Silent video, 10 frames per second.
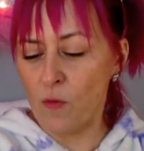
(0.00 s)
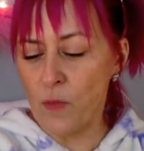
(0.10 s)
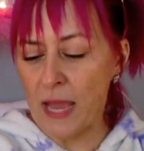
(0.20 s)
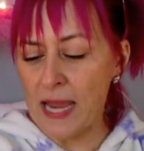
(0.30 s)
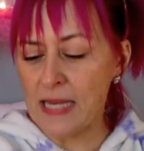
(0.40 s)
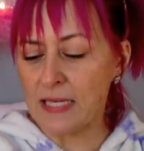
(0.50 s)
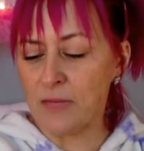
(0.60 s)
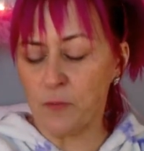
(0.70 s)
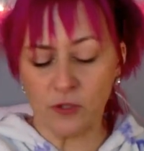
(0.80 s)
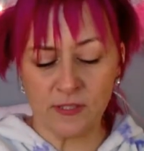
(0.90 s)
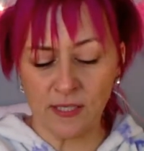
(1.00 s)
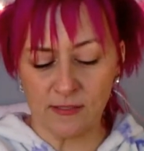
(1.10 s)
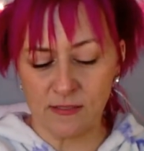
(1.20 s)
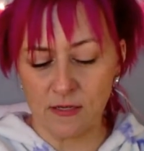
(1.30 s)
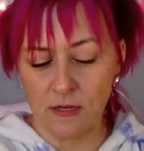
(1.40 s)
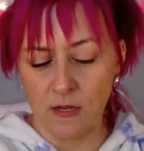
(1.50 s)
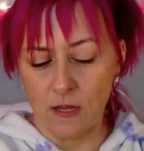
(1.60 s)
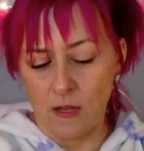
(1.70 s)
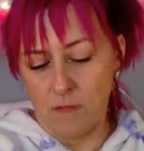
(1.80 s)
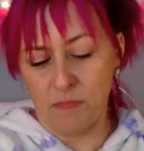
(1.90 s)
though pain, he'd persist.